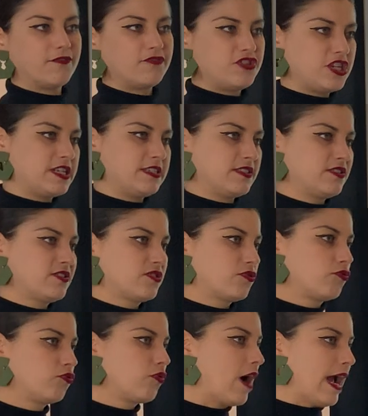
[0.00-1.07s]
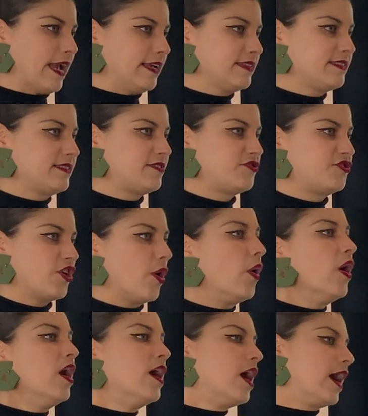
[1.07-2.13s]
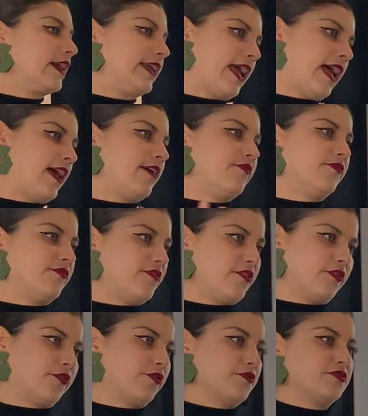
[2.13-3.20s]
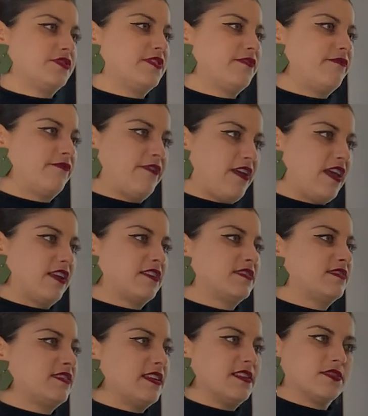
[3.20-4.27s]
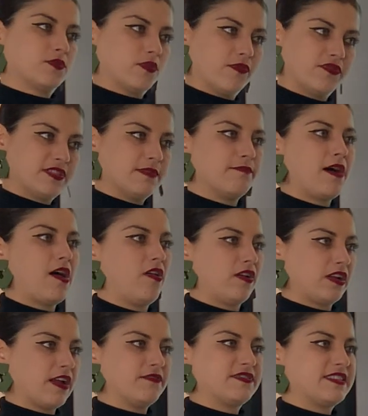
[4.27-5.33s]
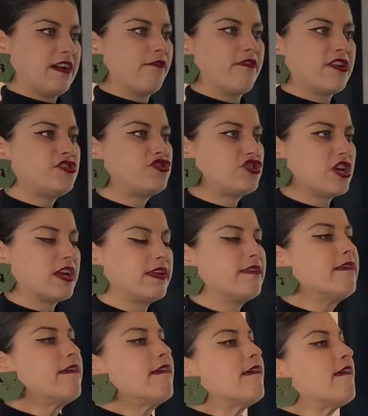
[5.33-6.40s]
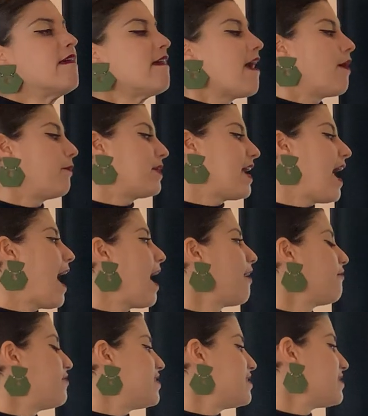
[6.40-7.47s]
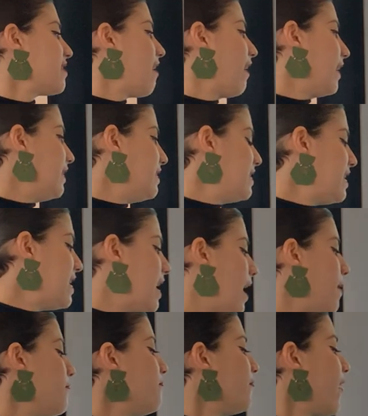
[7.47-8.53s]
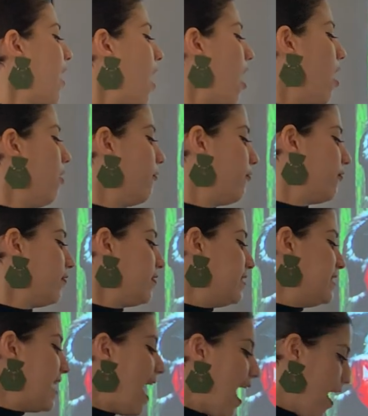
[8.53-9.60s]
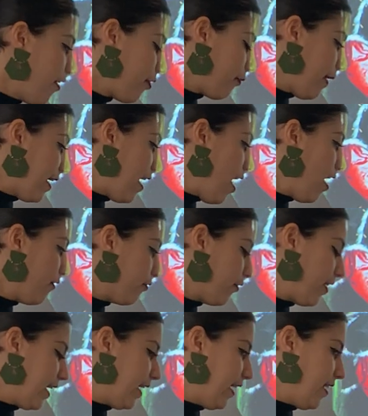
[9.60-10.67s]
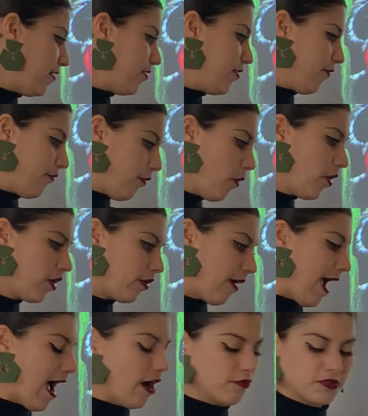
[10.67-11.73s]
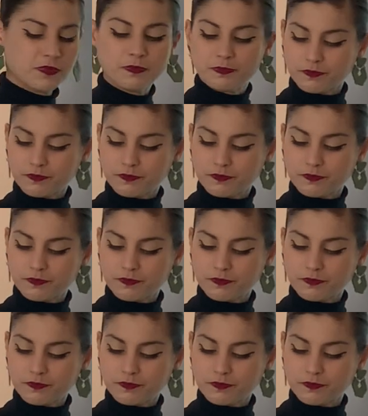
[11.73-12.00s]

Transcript: of Jesus Christ. So again, the crucifix is sort of symbolic of salvation. And we have this idea of death, right, hovering in the foreground.